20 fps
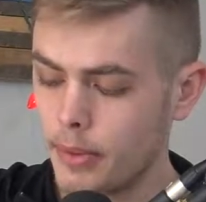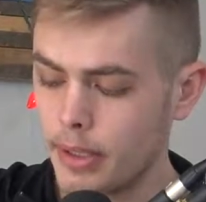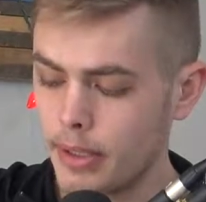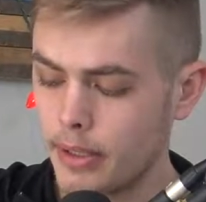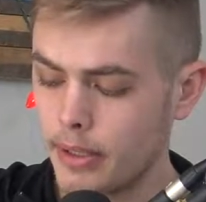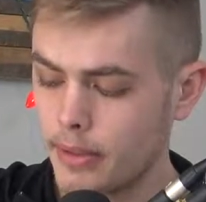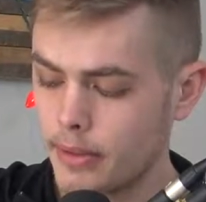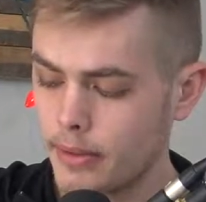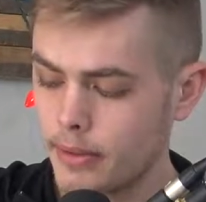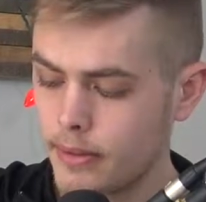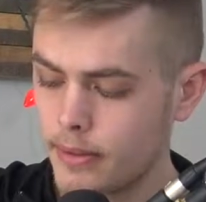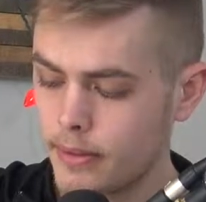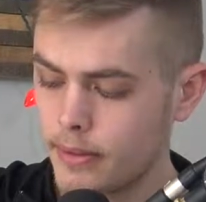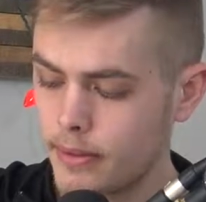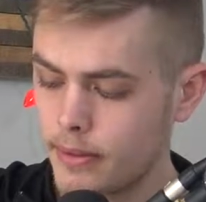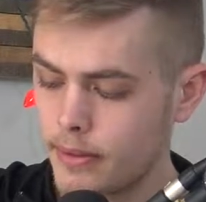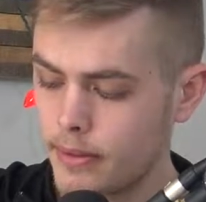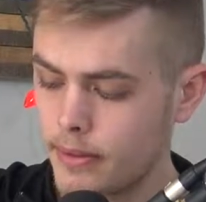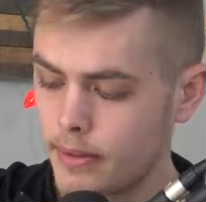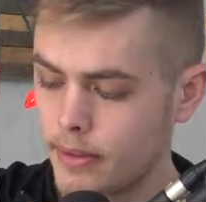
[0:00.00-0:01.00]

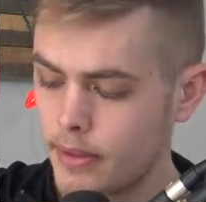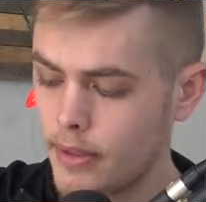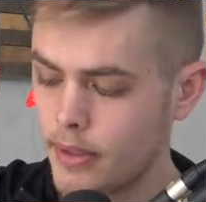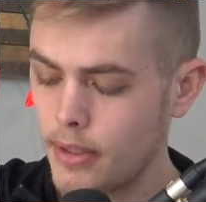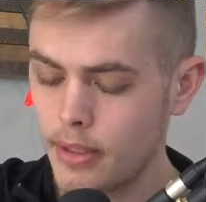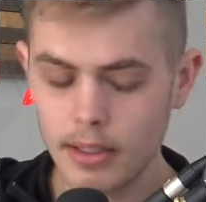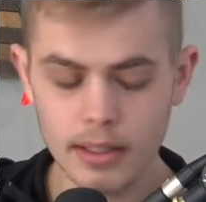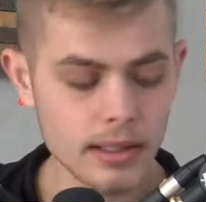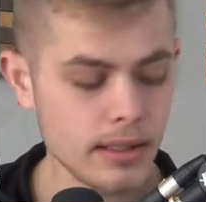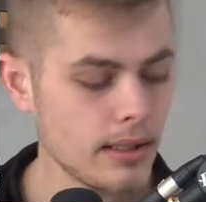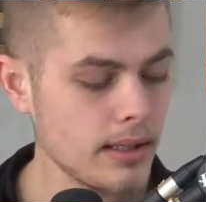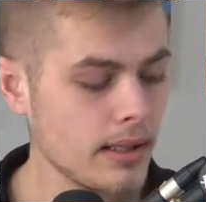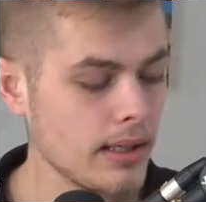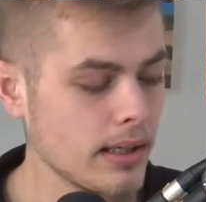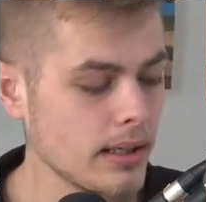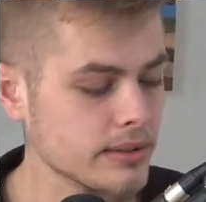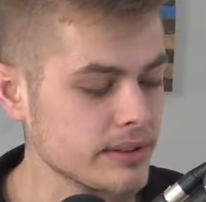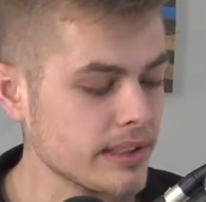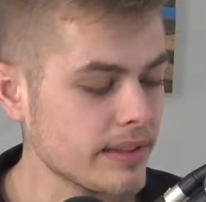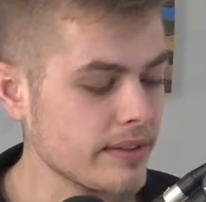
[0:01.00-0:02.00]
I
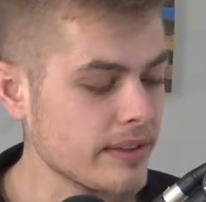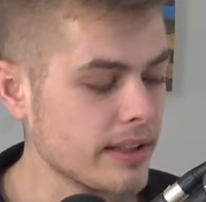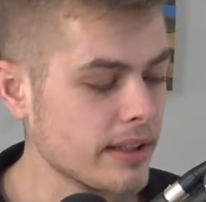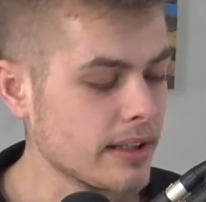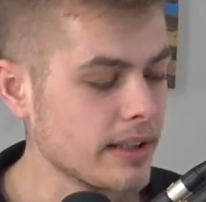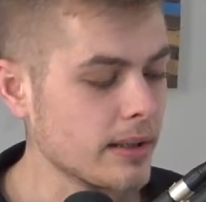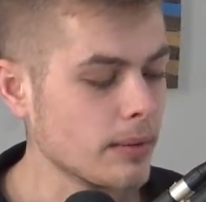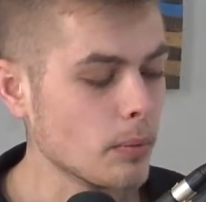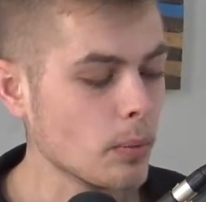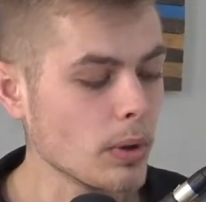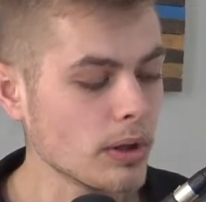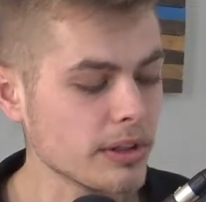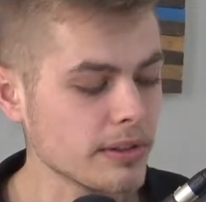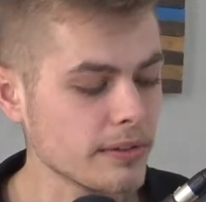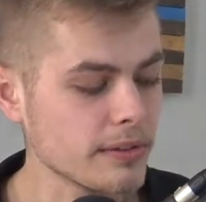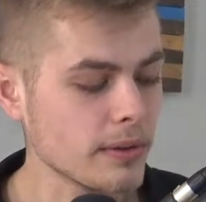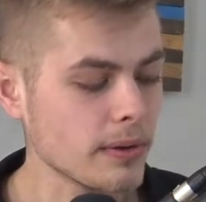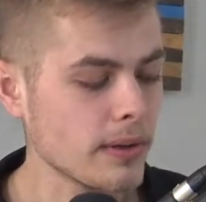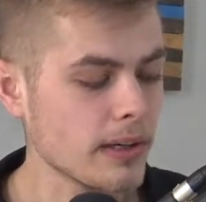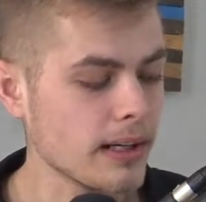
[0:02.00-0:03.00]
was having a
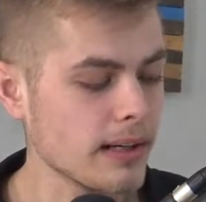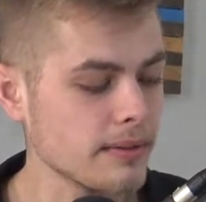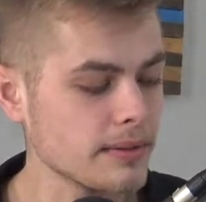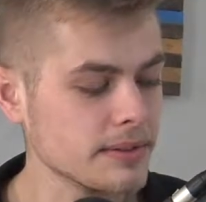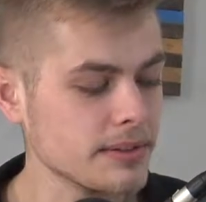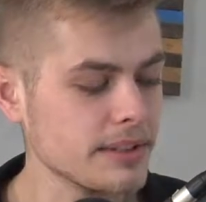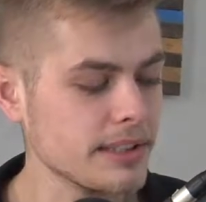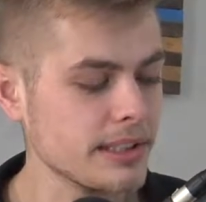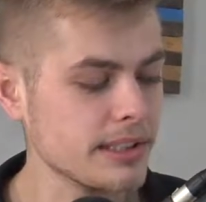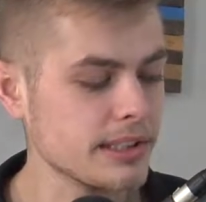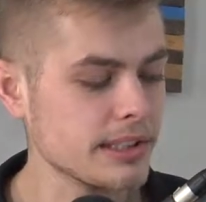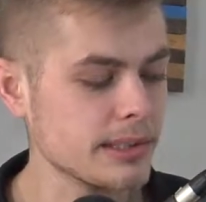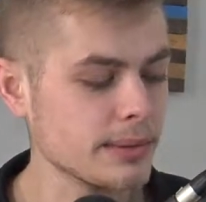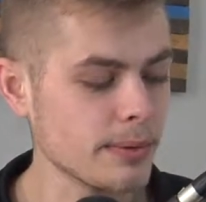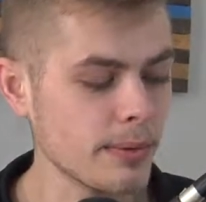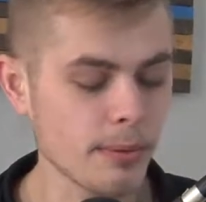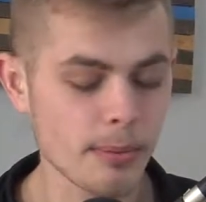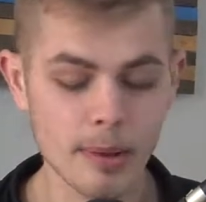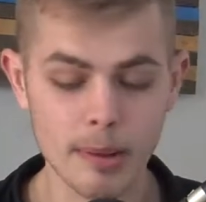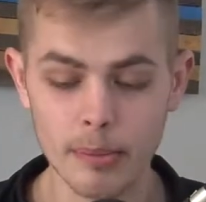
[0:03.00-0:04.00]
wonderful conversation with
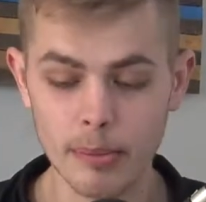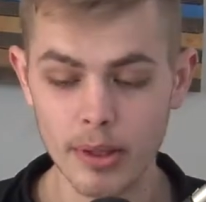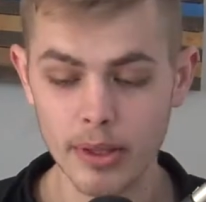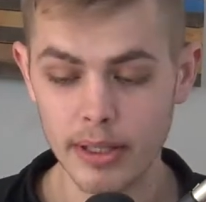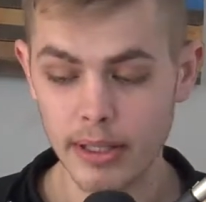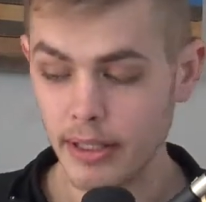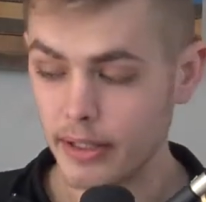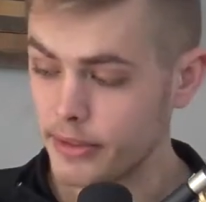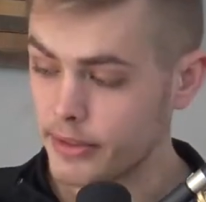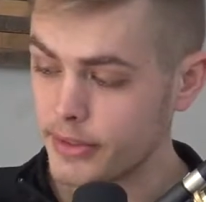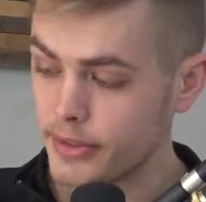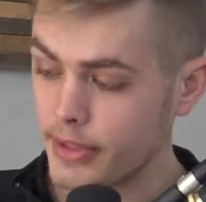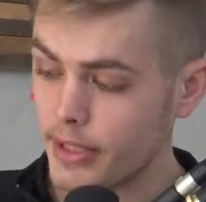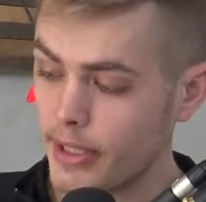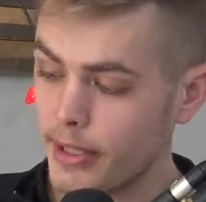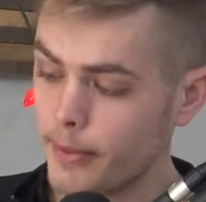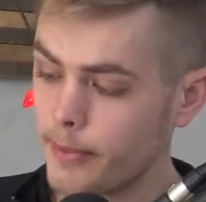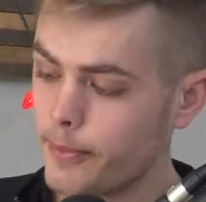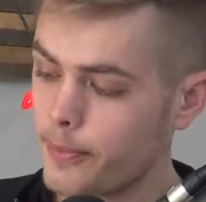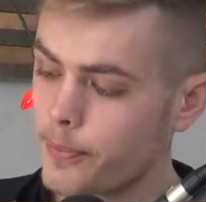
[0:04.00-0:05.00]
my buddy yesterday.
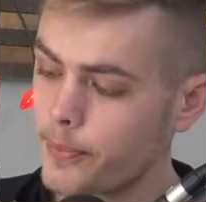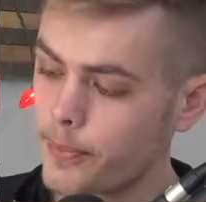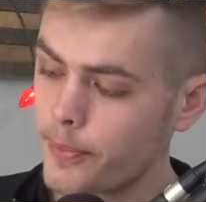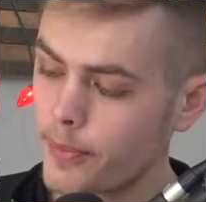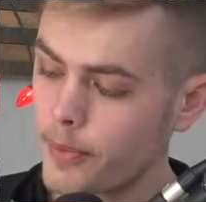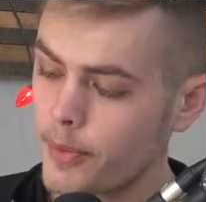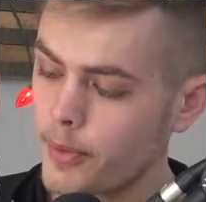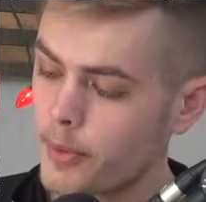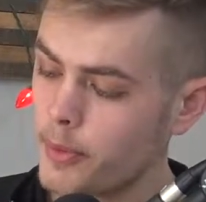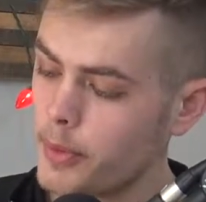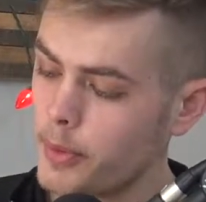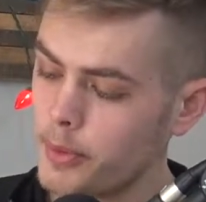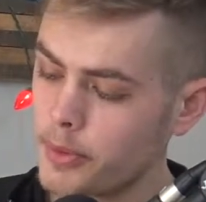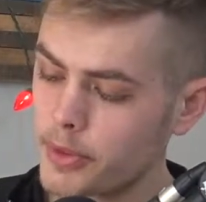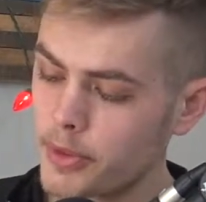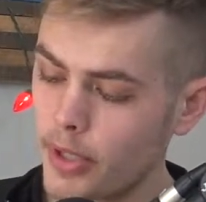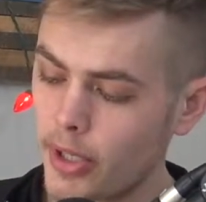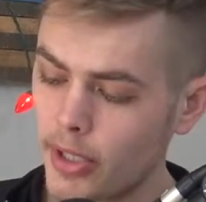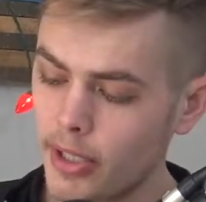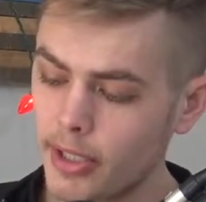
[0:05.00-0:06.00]
We were
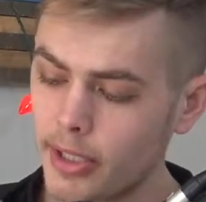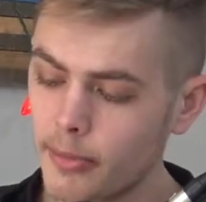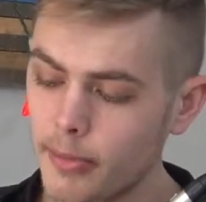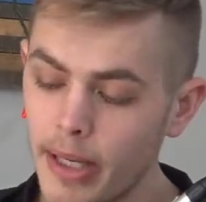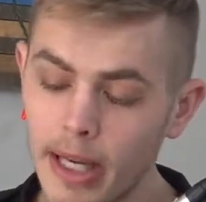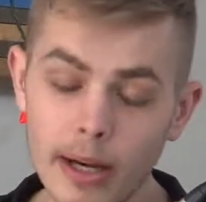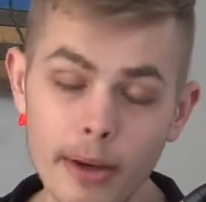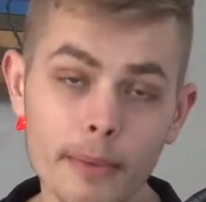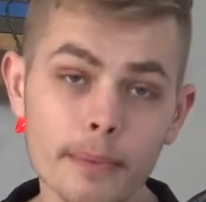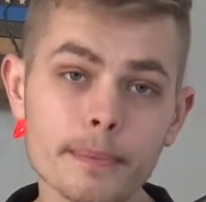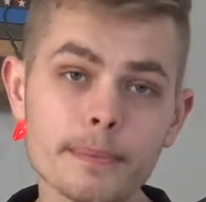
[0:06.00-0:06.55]
talking about